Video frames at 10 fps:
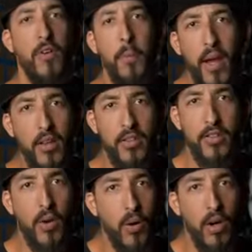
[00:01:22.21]
foot-pounds
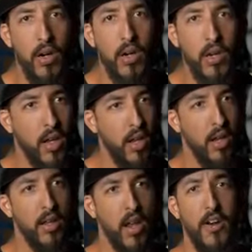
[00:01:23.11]
of torque,
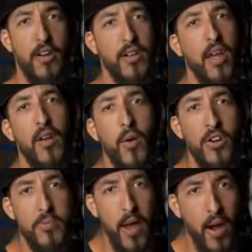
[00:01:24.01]
110
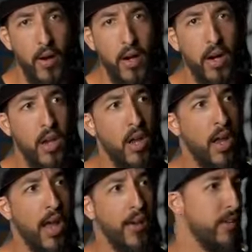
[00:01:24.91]
horsepower
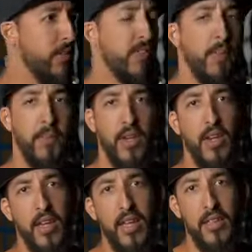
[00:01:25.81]
out of something
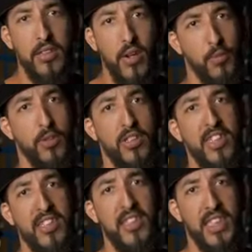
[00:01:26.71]
that gets almost
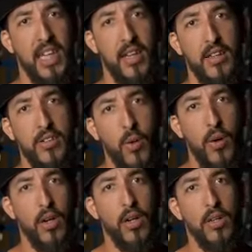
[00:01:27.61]
instantaneous
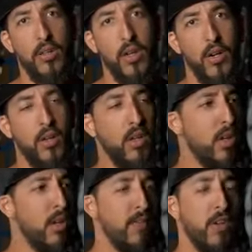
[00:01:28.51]
torque. So
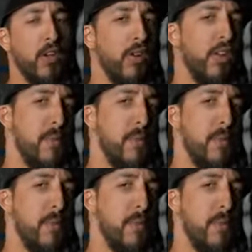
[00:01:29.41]
if you can only